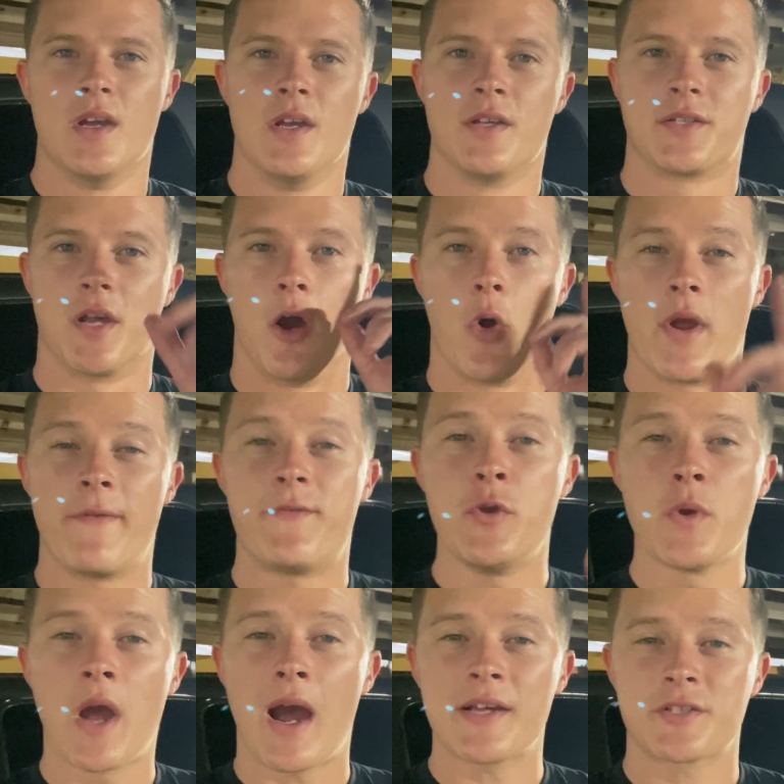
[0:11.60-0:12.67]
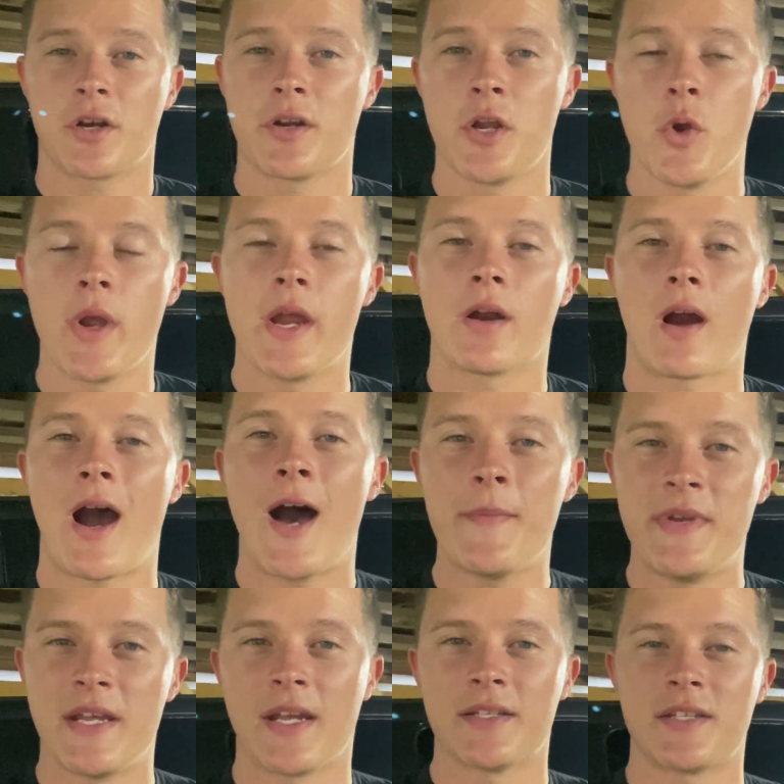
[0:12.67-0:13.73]
So if you guys are new here, I'm
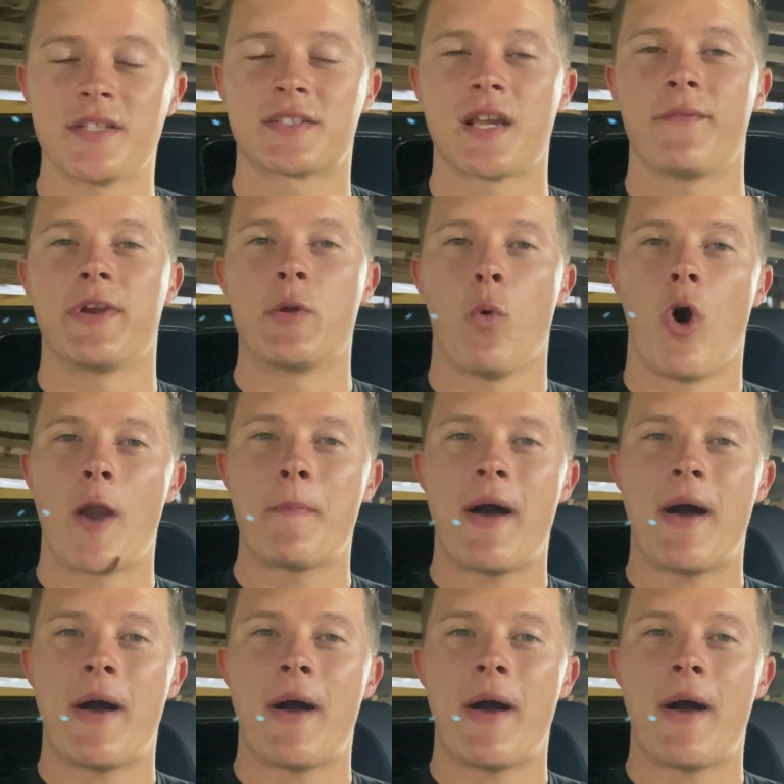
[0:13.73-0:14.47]
Digging Z71.